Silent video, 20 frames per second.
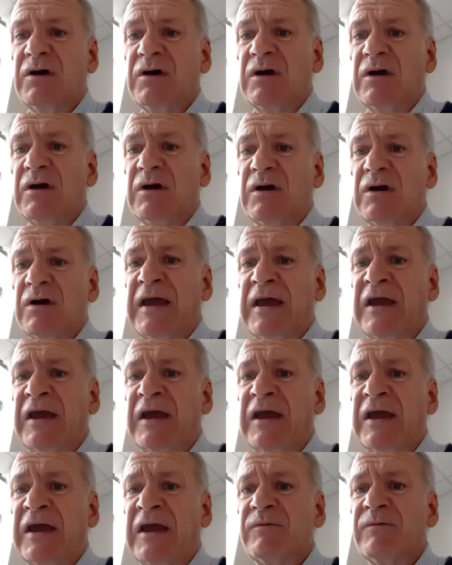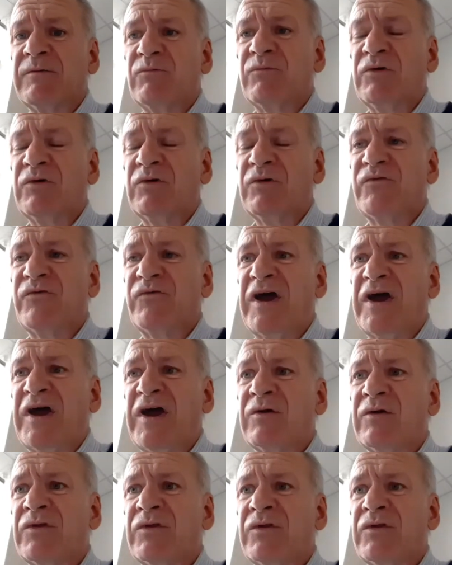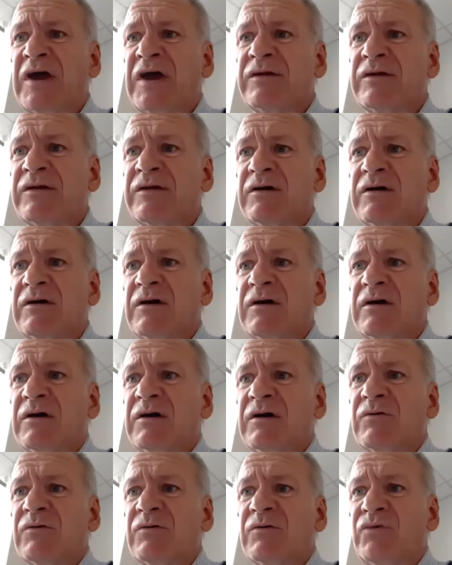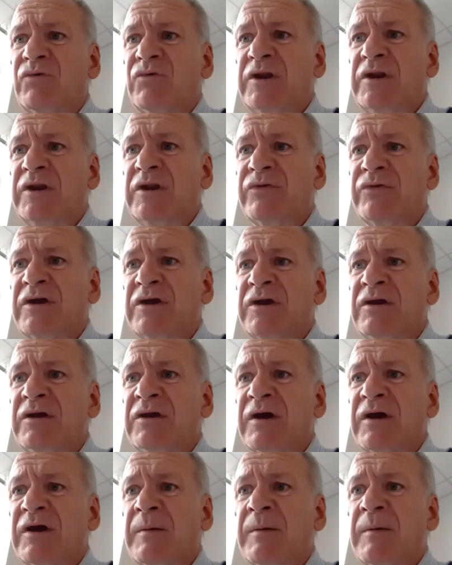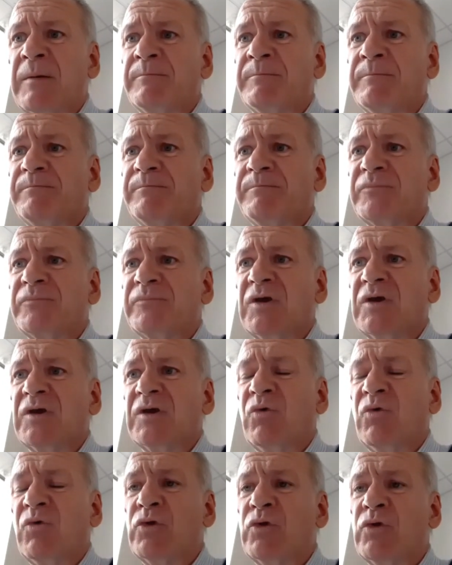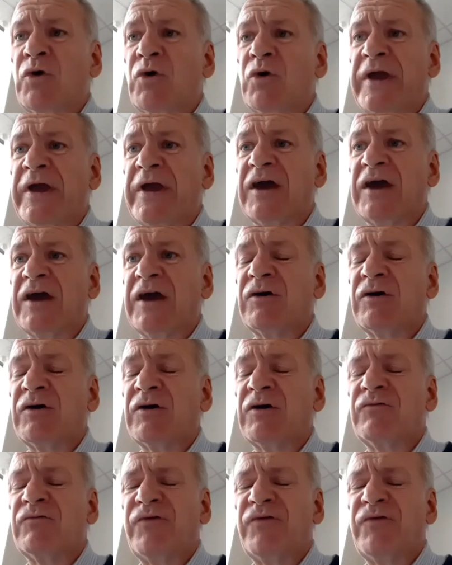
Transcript: And we found that really although they had no fire retardants,